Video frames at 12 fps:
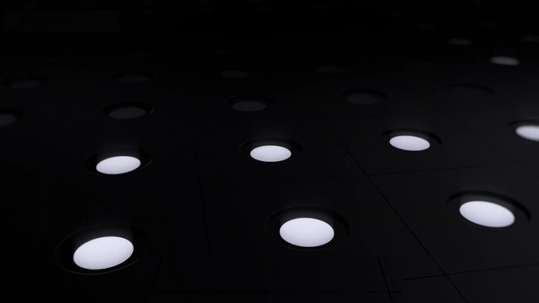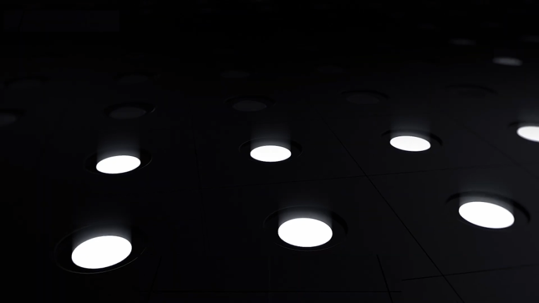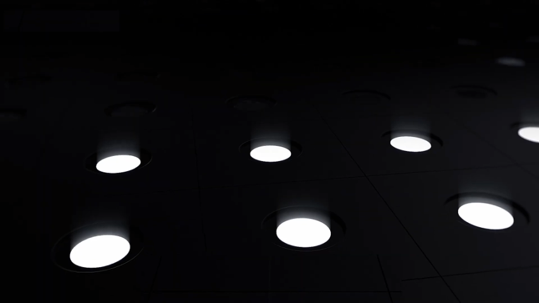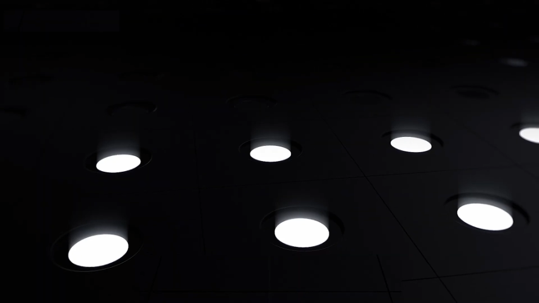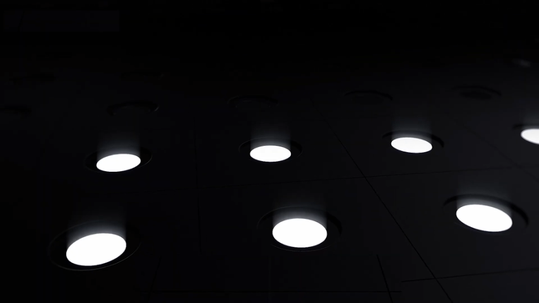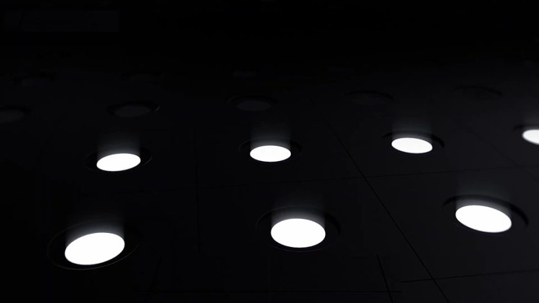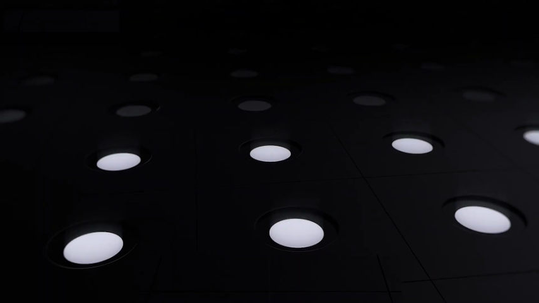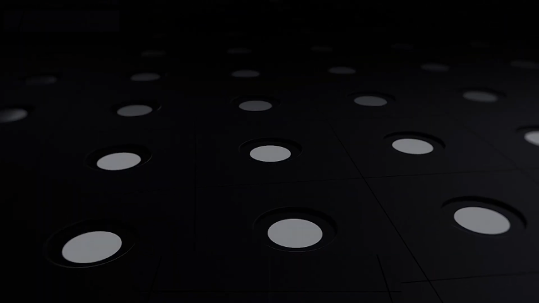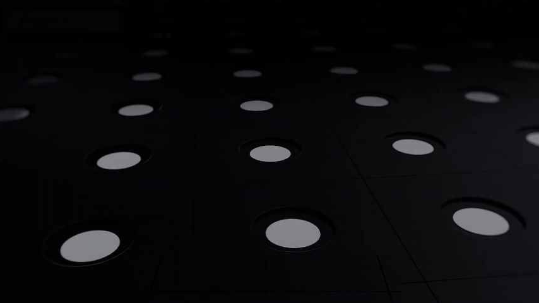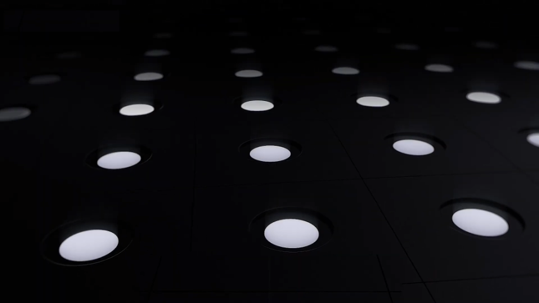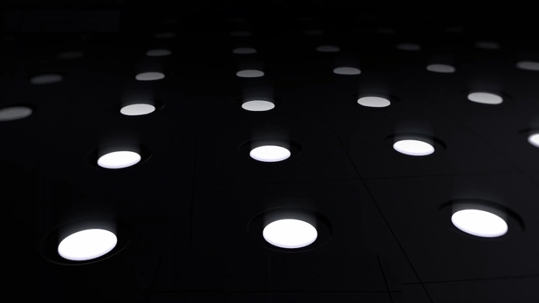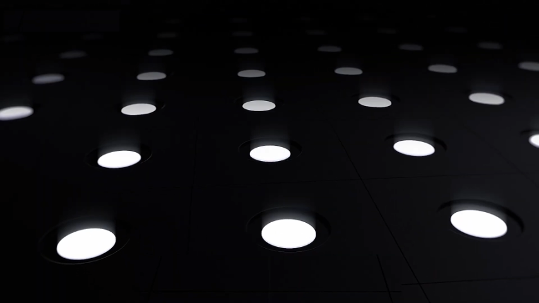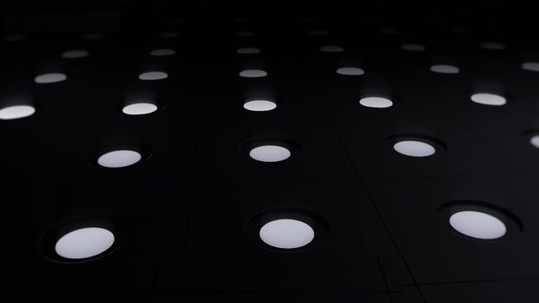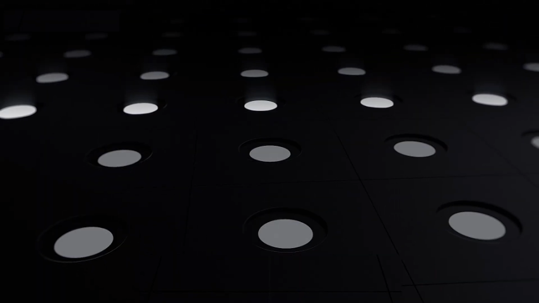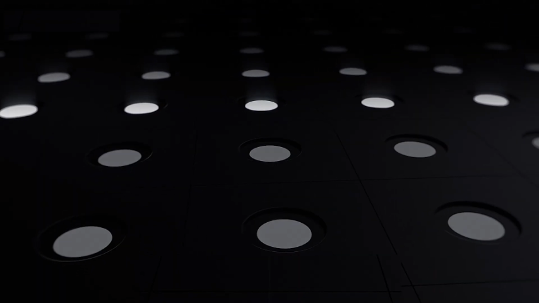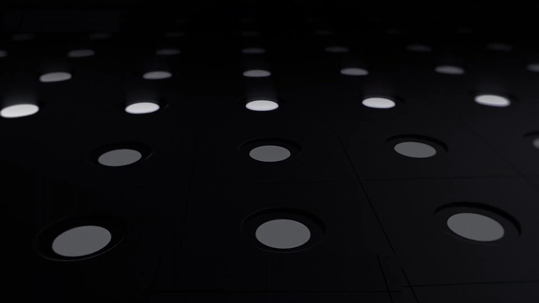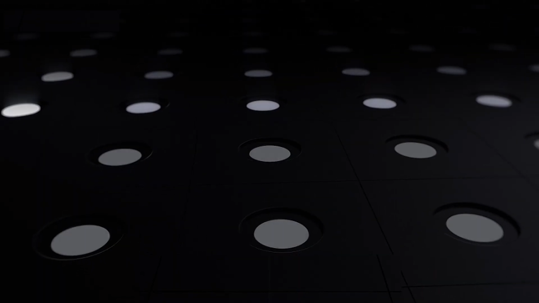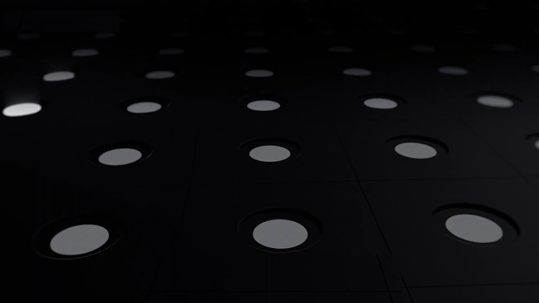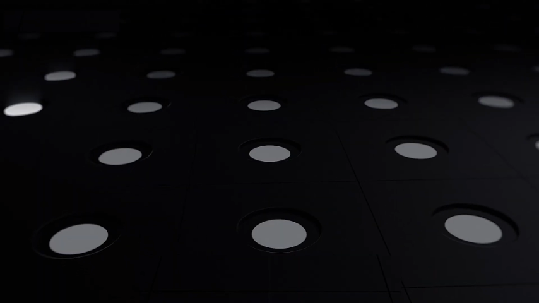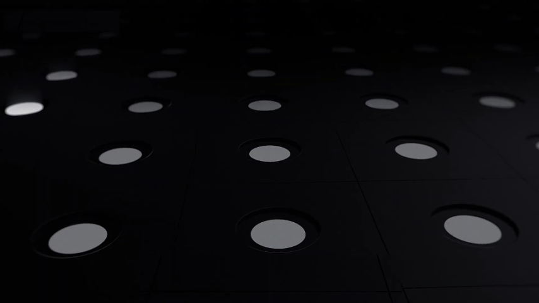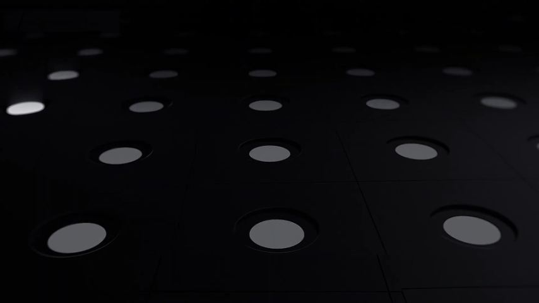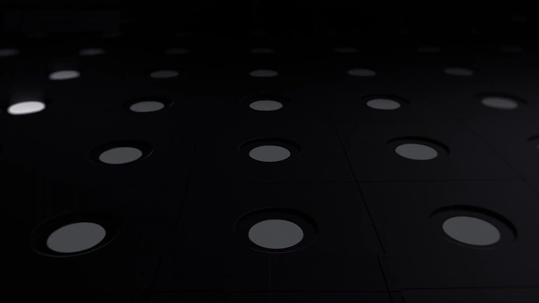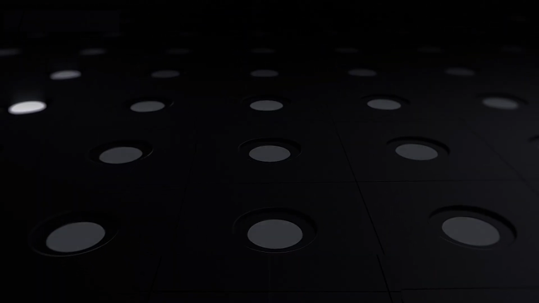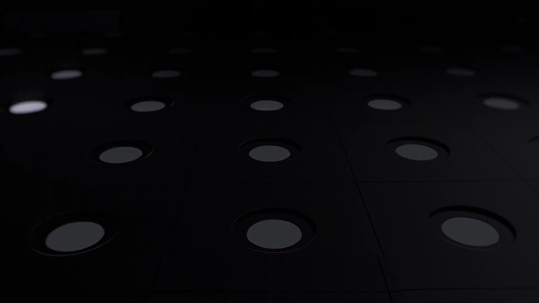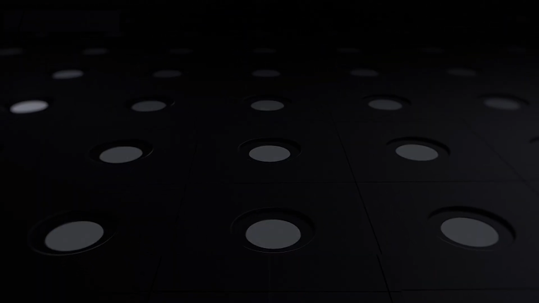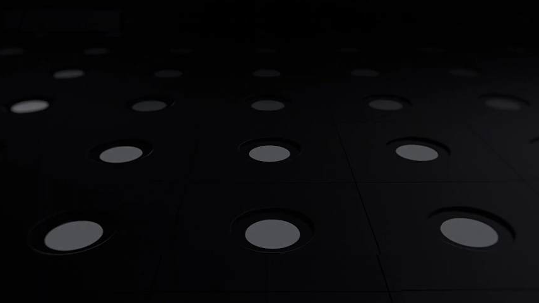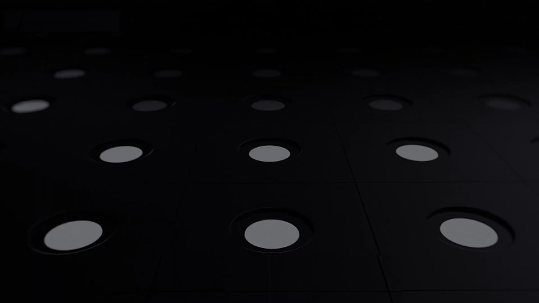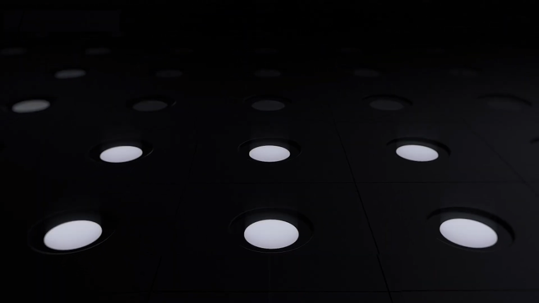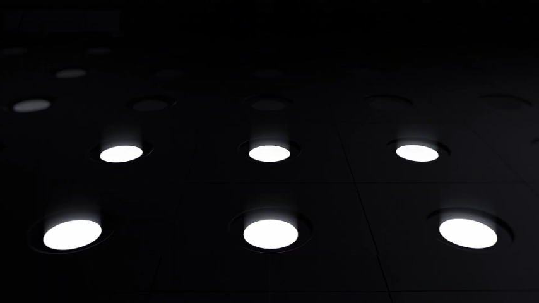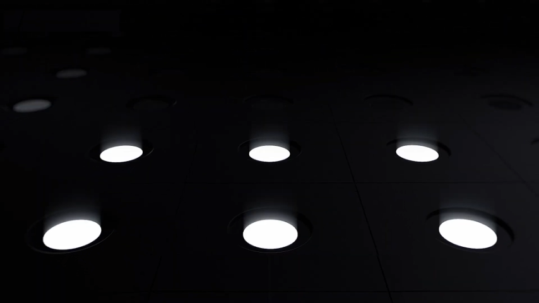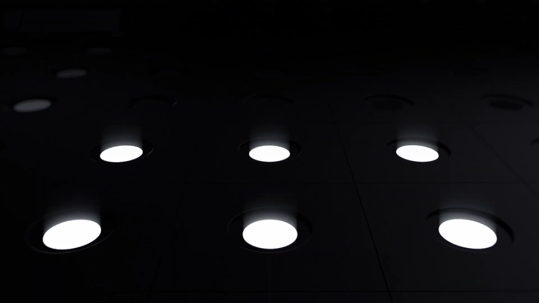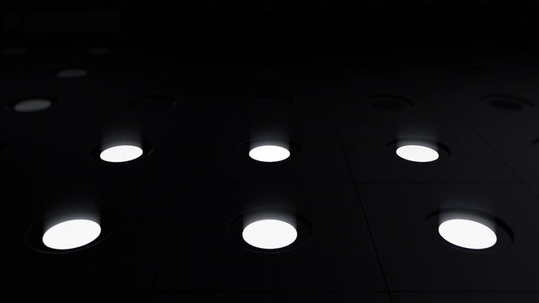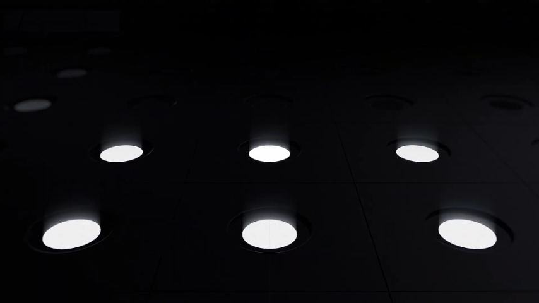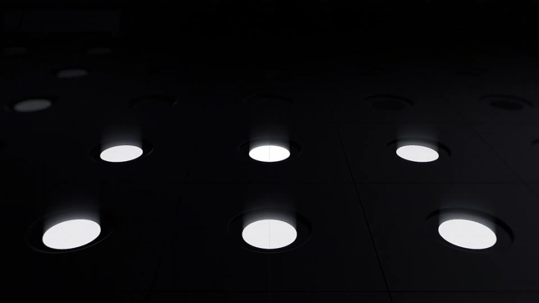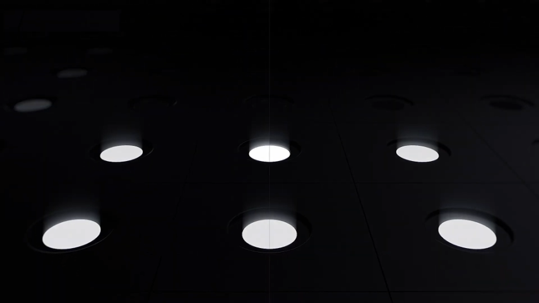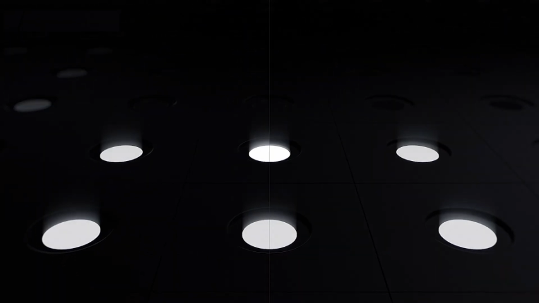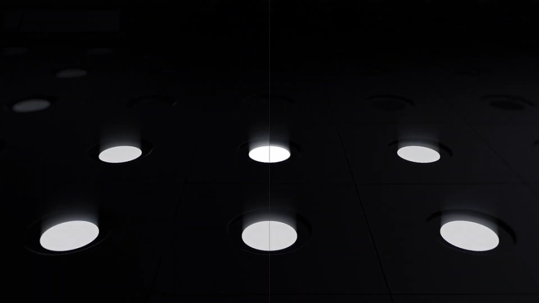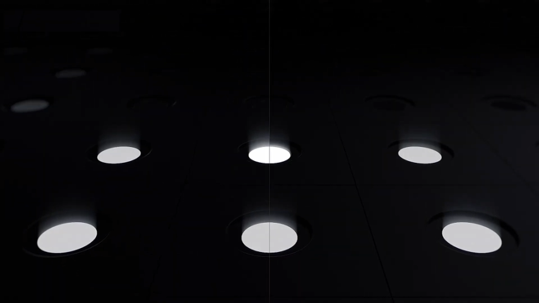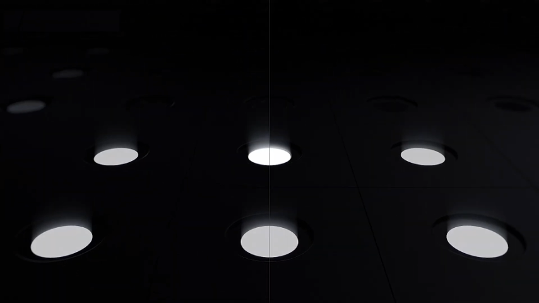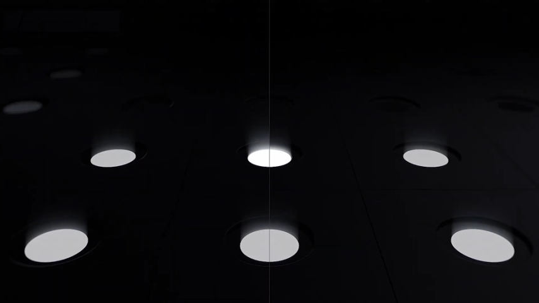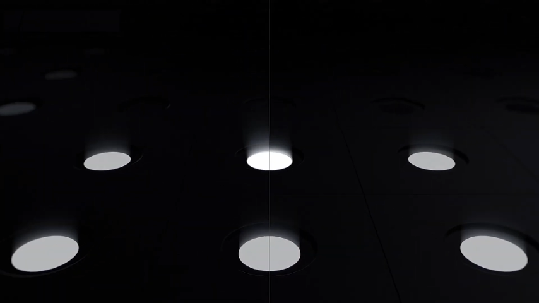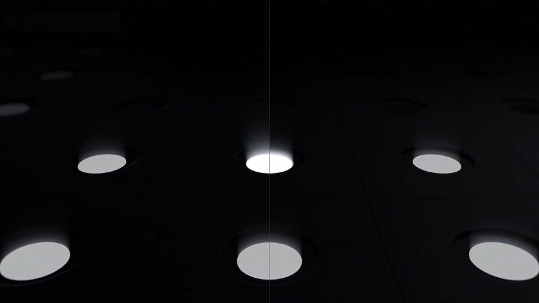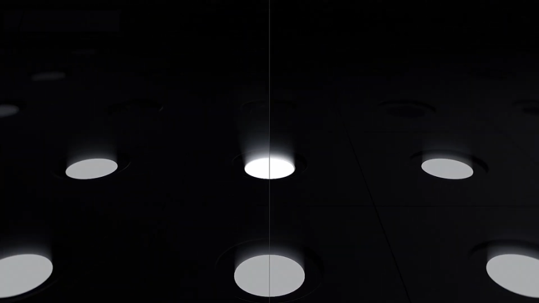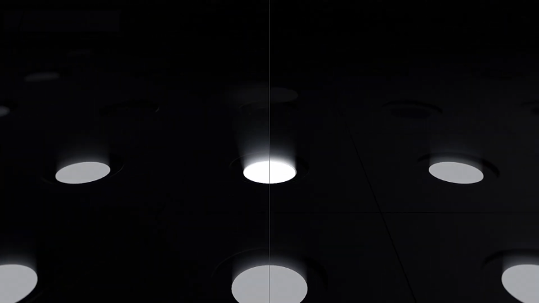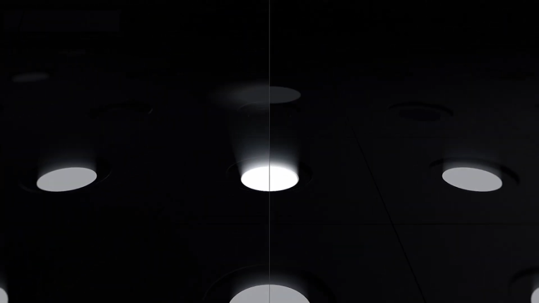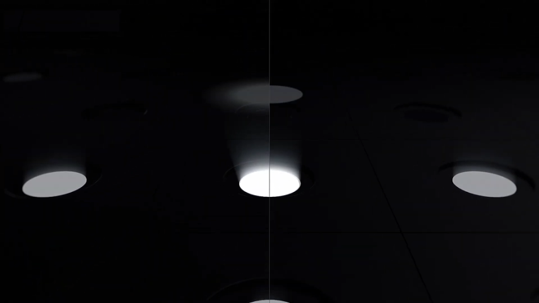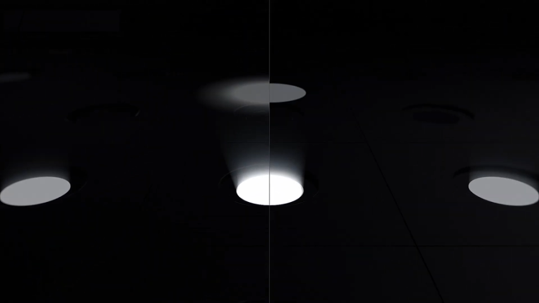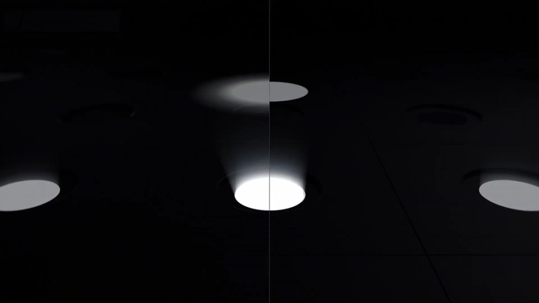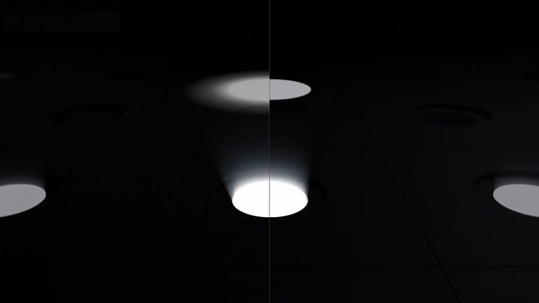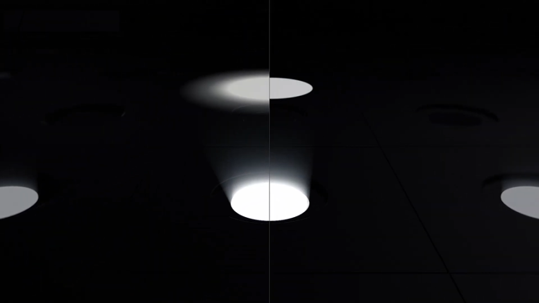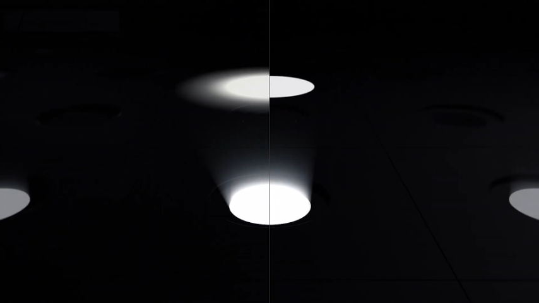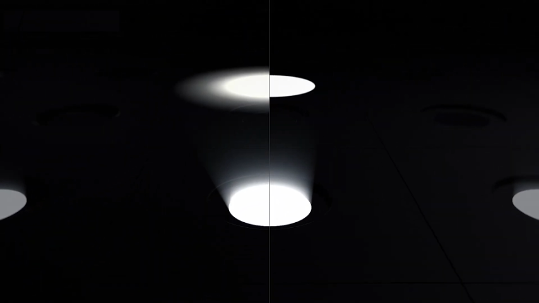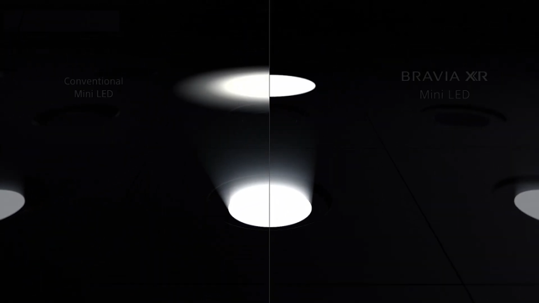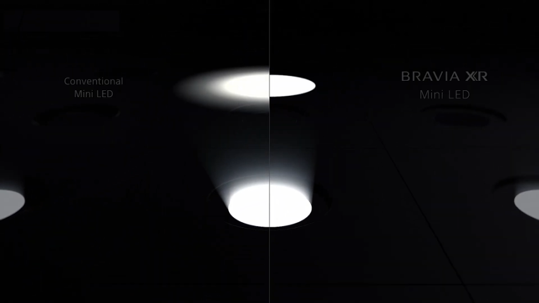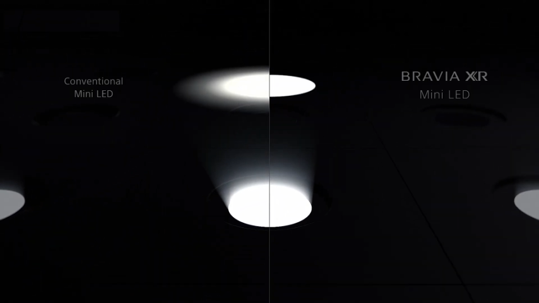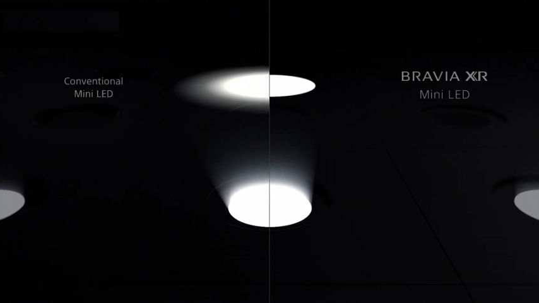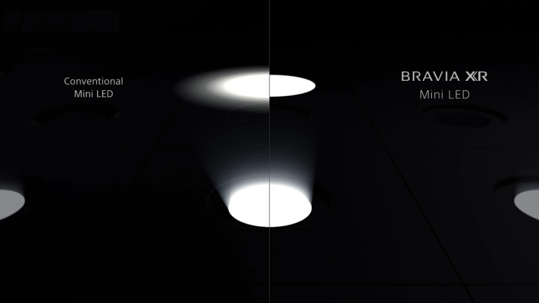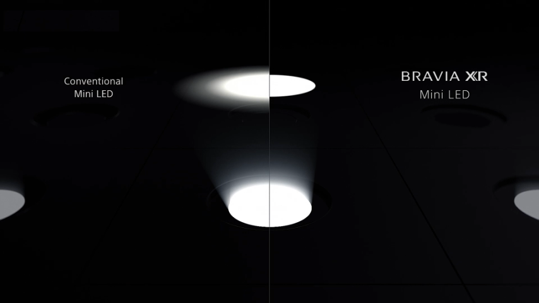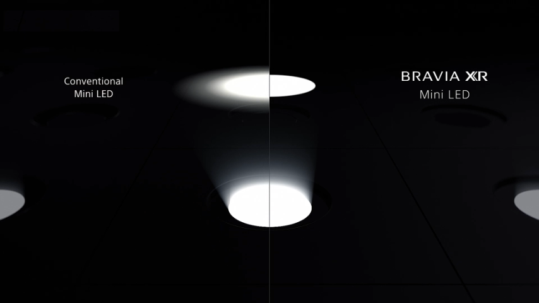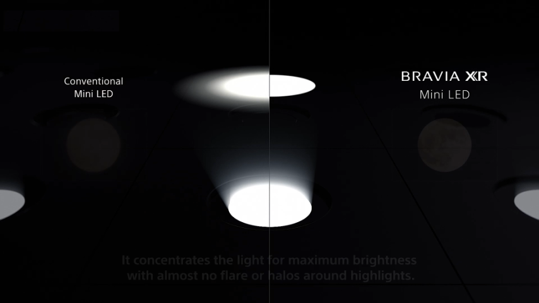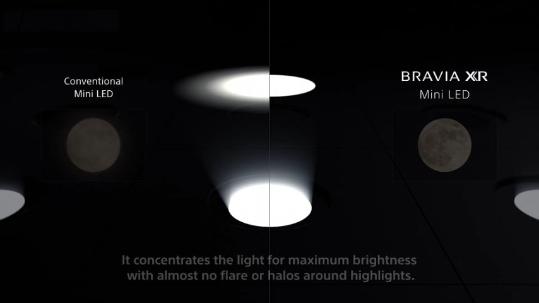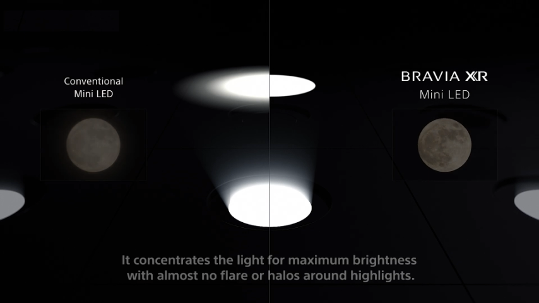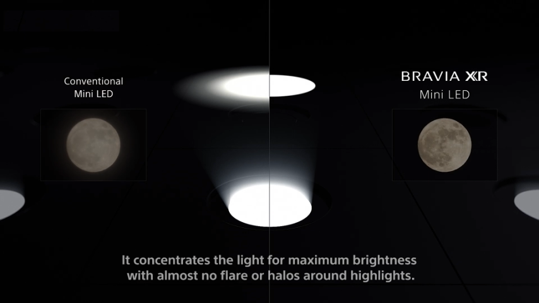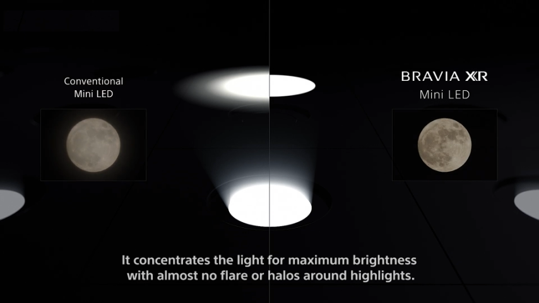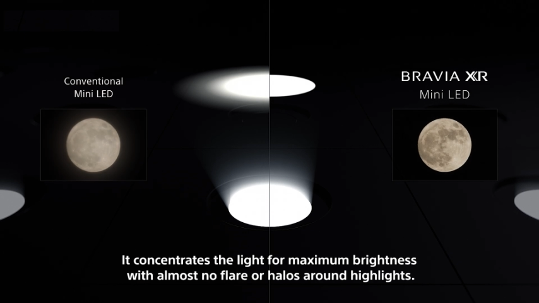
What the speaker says: (no speaker visible)